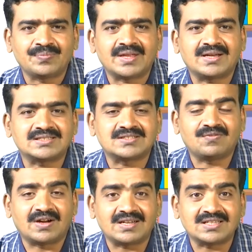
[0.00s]
It is
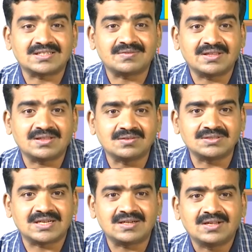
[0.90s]

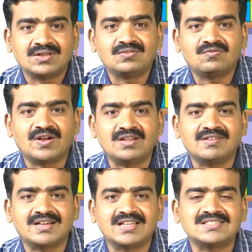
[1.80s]

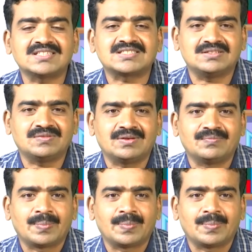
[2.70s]
47,561.